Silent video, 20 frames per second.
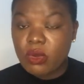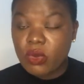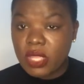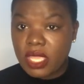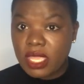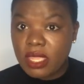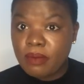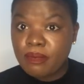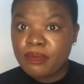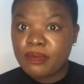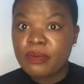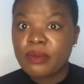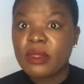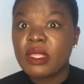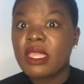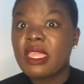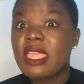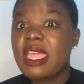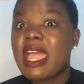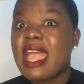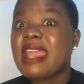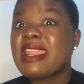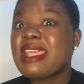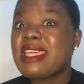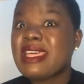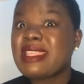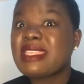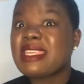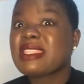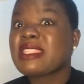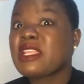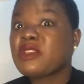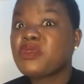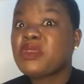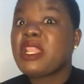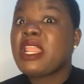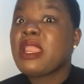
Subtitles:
Okay, another thing that will